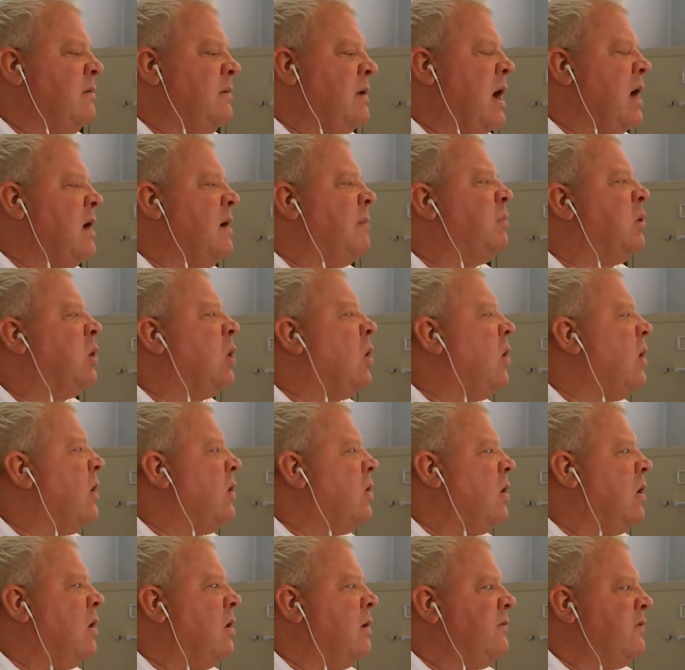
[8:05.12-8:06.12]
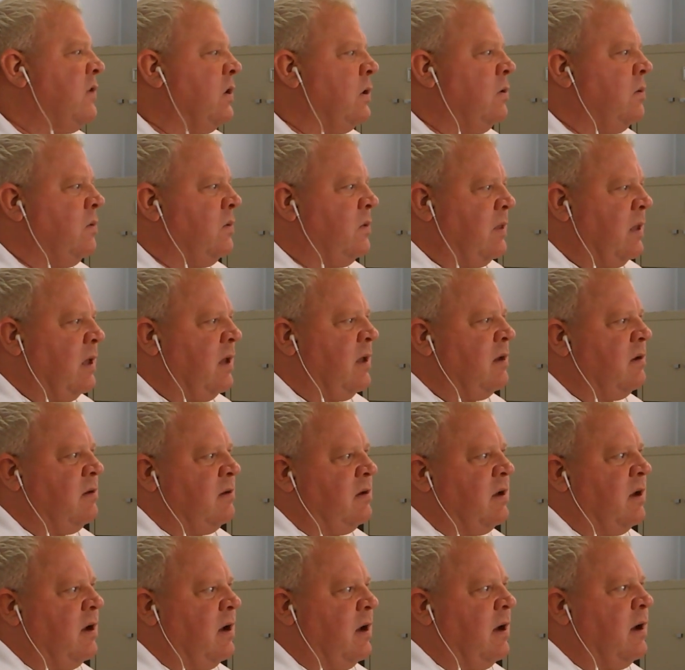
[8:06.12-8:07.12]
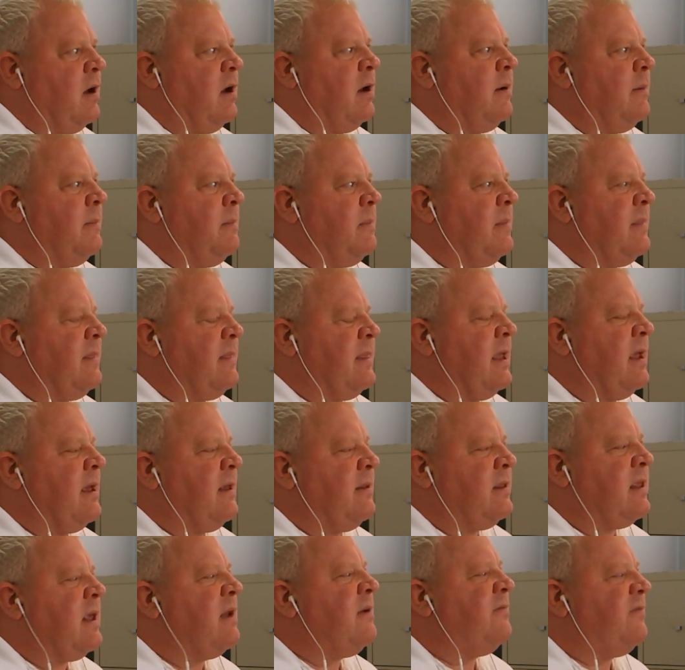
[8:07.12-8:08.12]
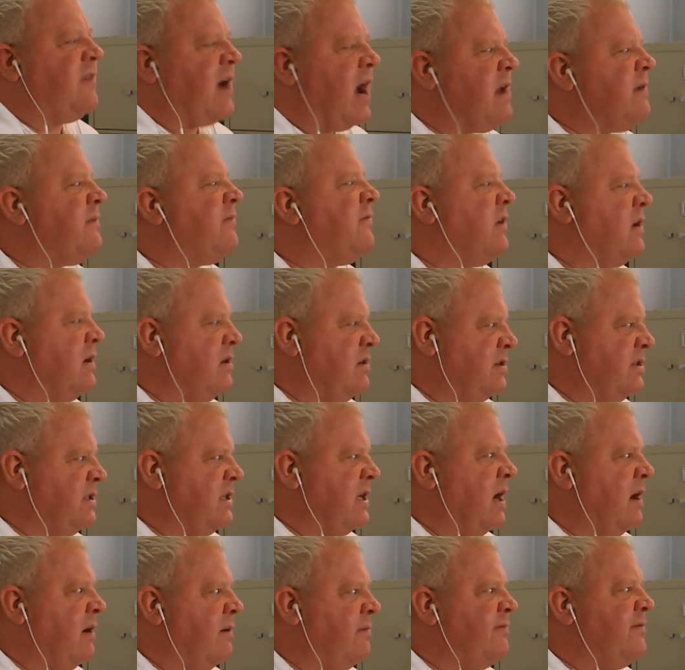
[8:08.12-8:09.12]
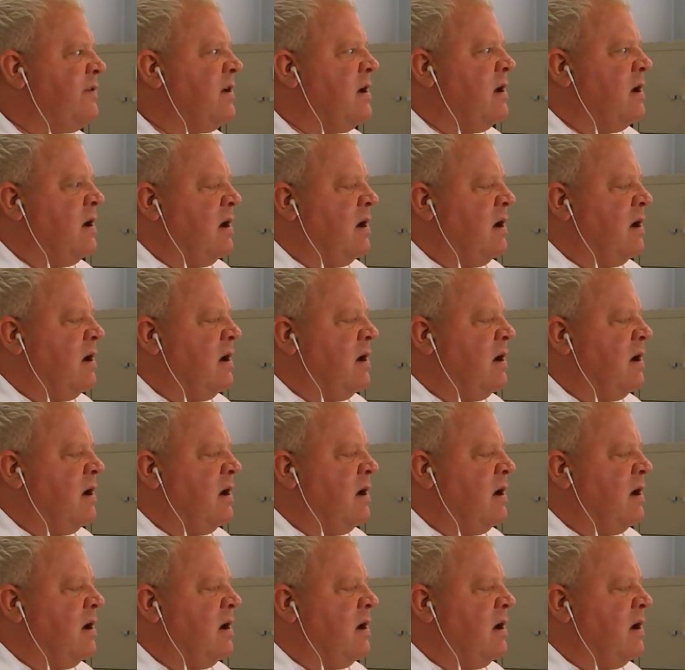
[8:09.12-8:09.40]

I applaud all of you that fight for yourself